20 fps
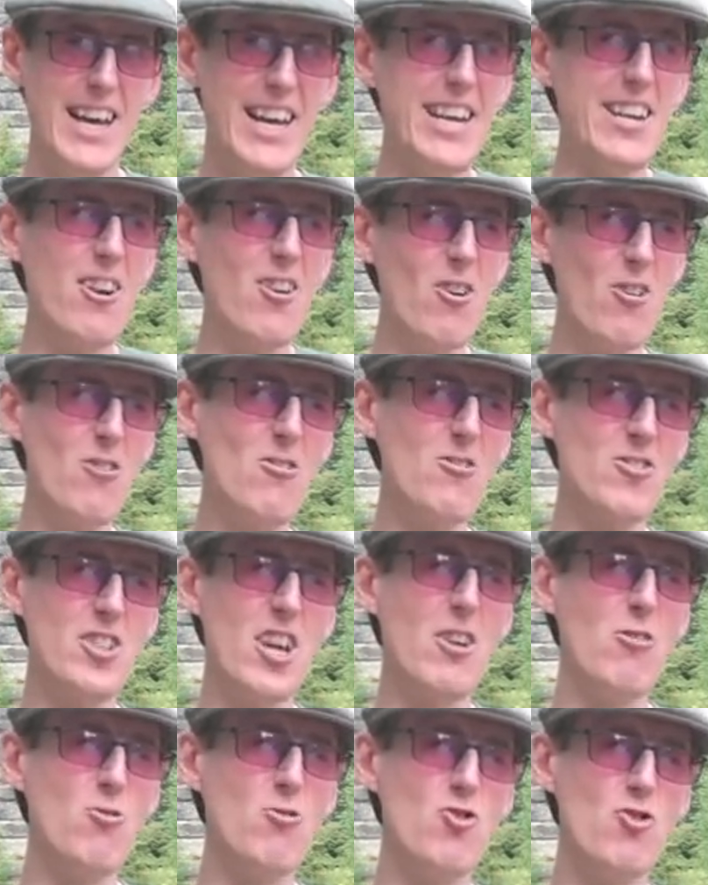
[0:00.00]
It'll
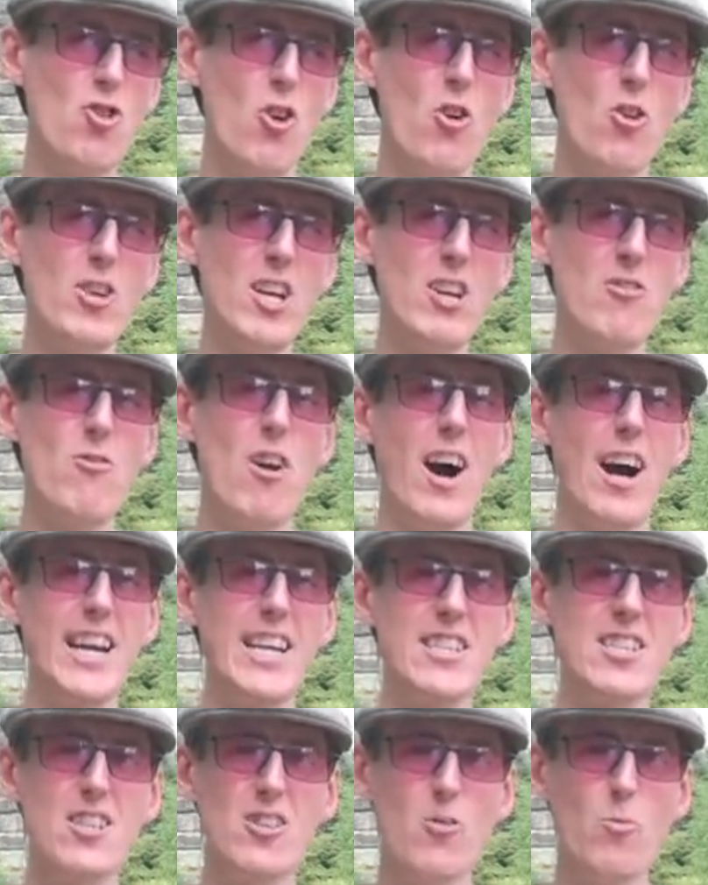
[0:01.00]
also draw your eye
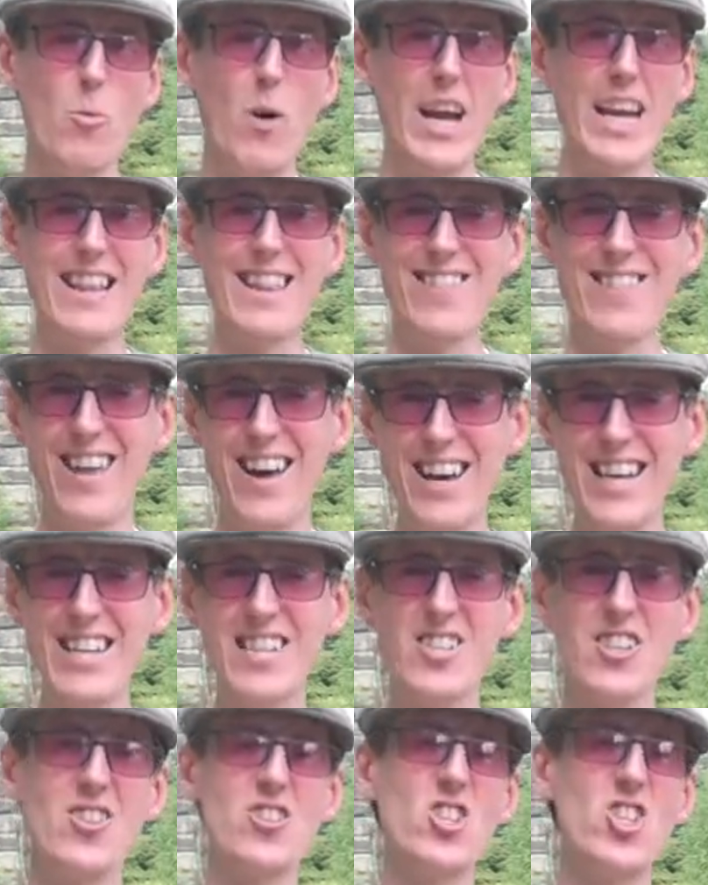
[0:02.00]
to the way
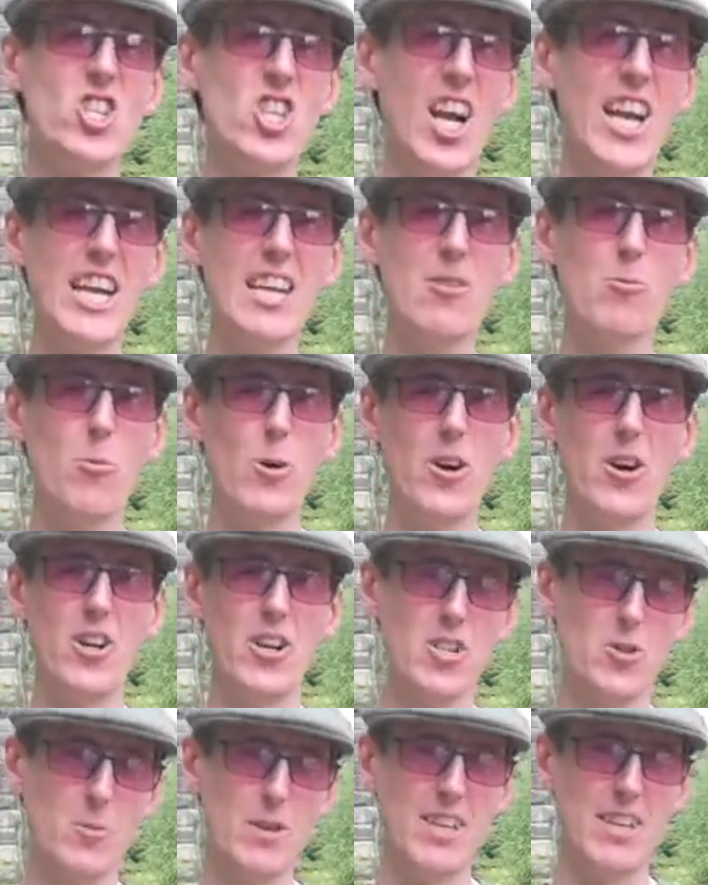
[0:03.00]
light and shade
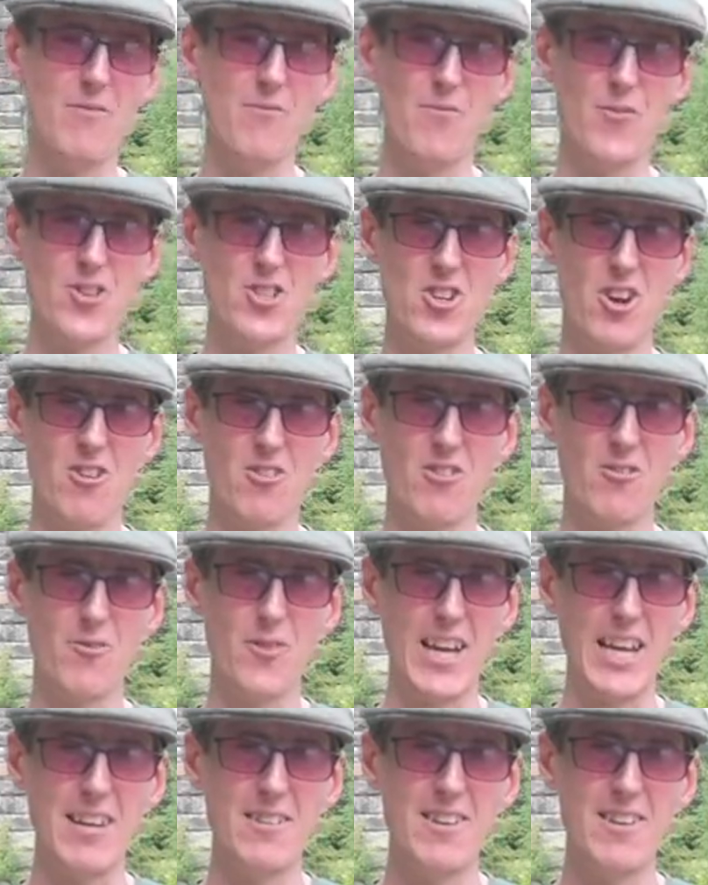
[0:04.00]
works within photography,